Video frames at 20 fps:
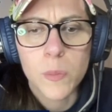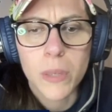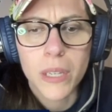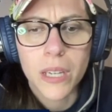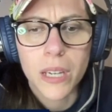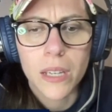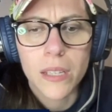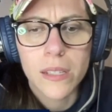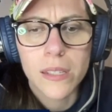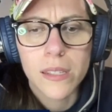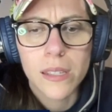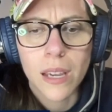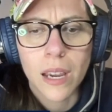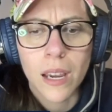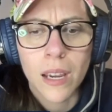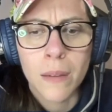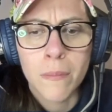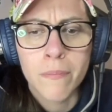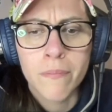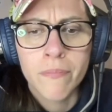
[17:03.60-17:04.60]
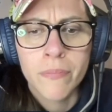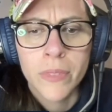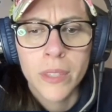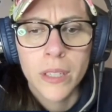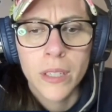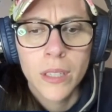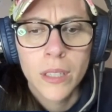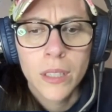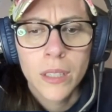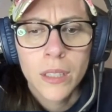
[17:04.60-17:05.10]
because I'm
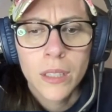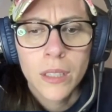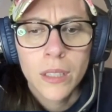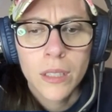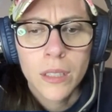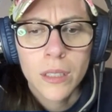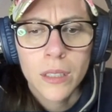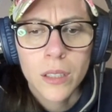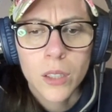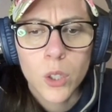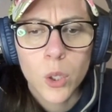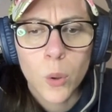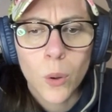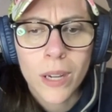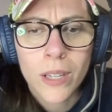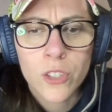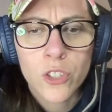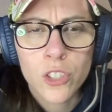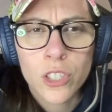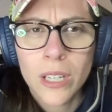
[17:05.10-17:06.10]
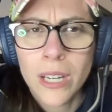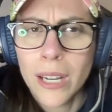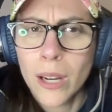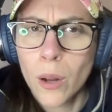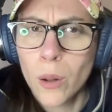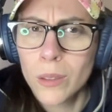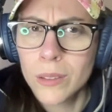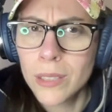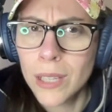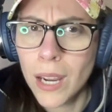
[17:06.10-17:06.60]
questioning
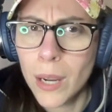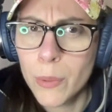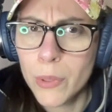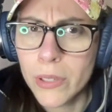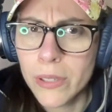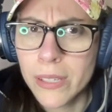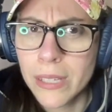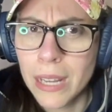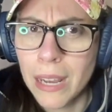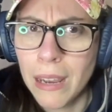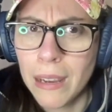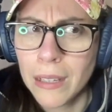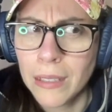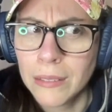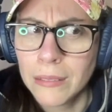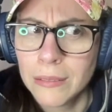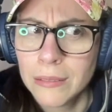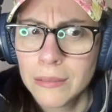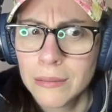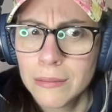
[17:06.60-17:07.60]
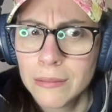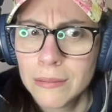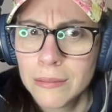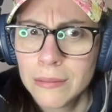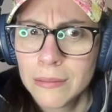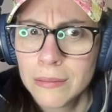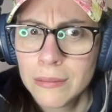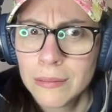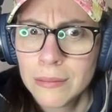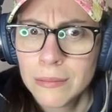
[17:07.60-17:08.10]
Old Timers Day
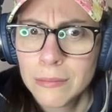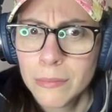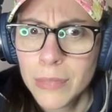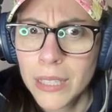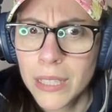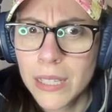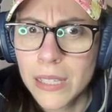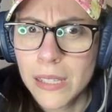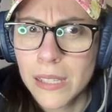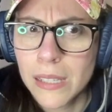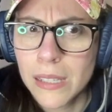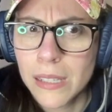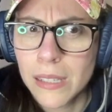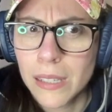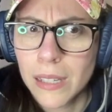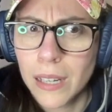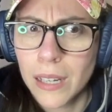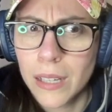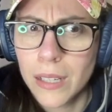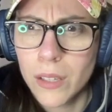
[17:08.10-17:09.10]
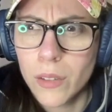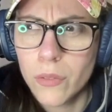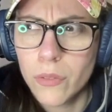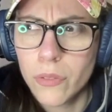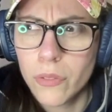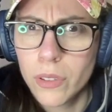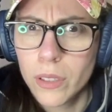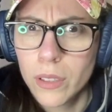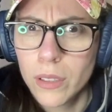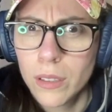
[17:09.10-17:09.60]
because it's kind
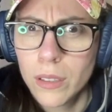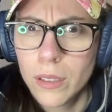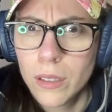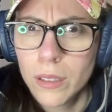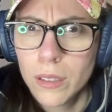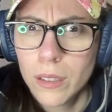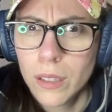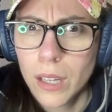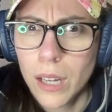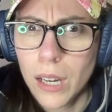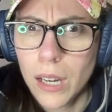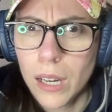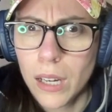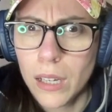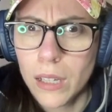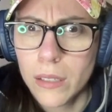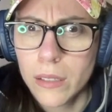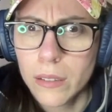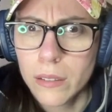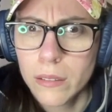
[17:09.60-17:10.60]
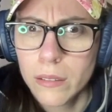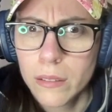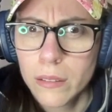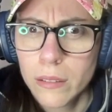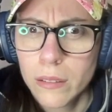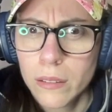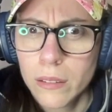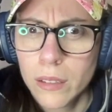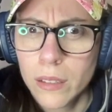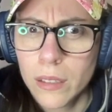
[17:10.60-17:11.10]
of odd,
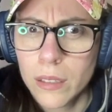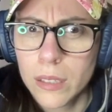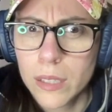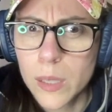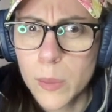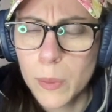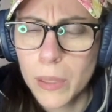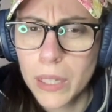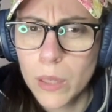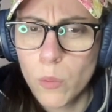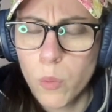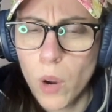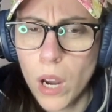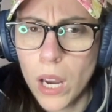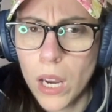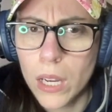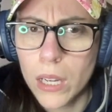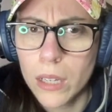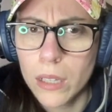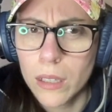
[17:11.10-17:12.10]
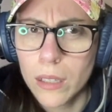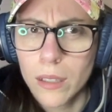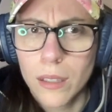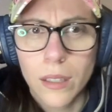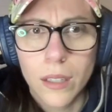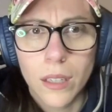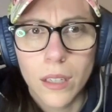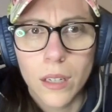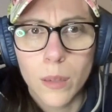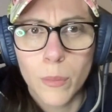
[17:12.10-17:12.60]
and I'll explain why
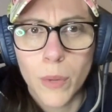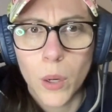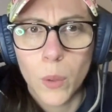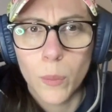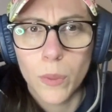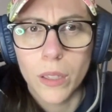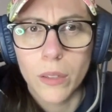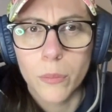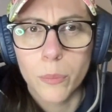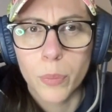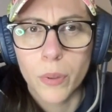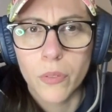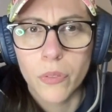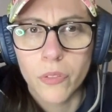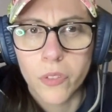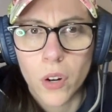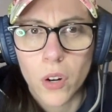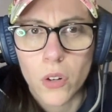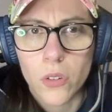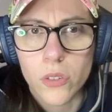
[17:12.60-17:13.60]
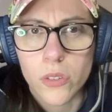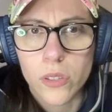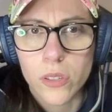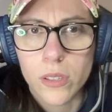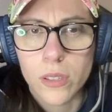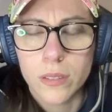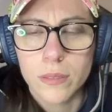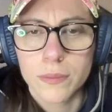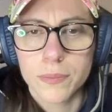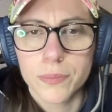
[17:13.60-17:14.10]
in a moment. But first,